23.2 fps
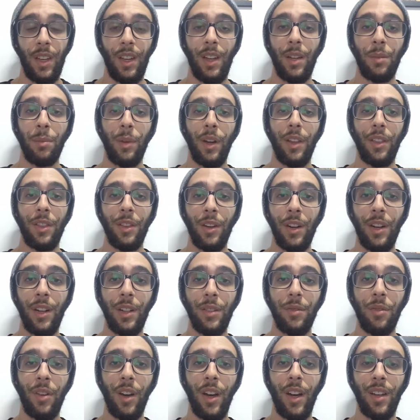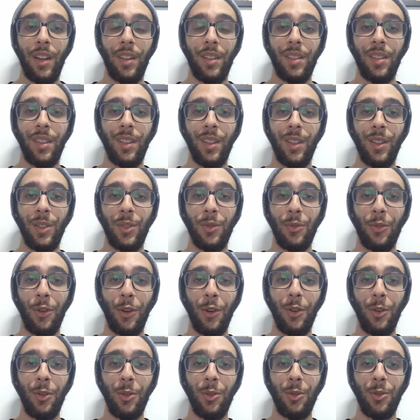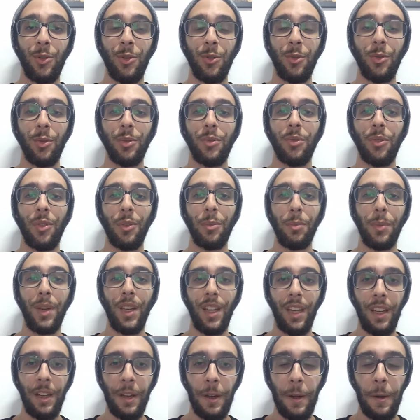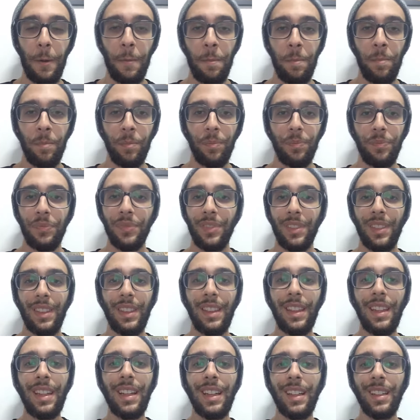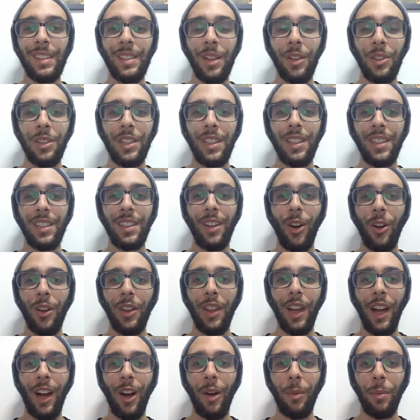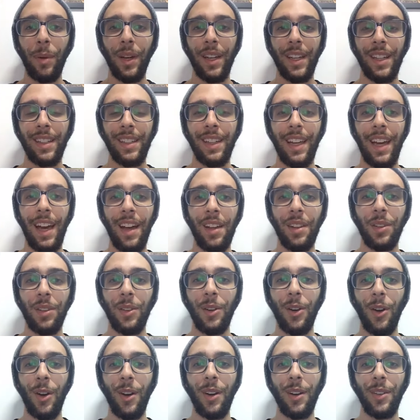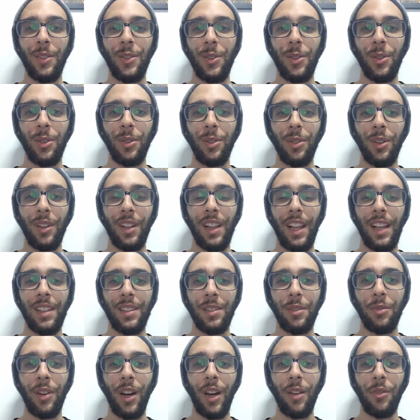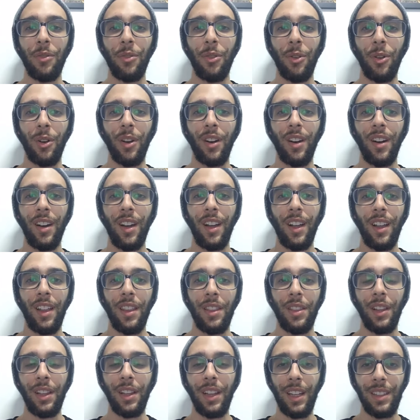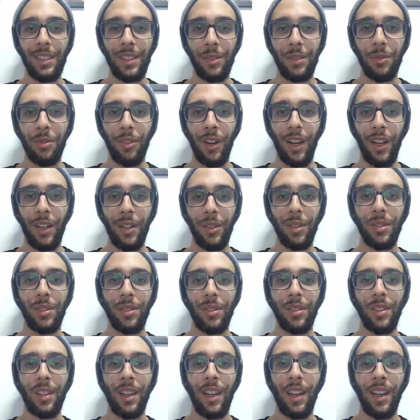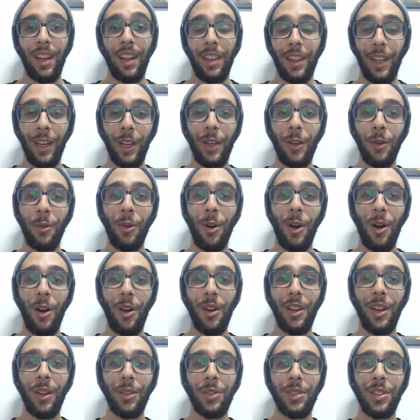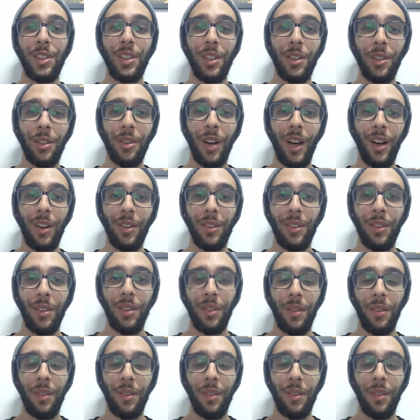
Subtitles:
And my third advice is for you to root for me, because I'll need all the help I can get in order to classify for the London finals. Thank you all, and I'll see you around.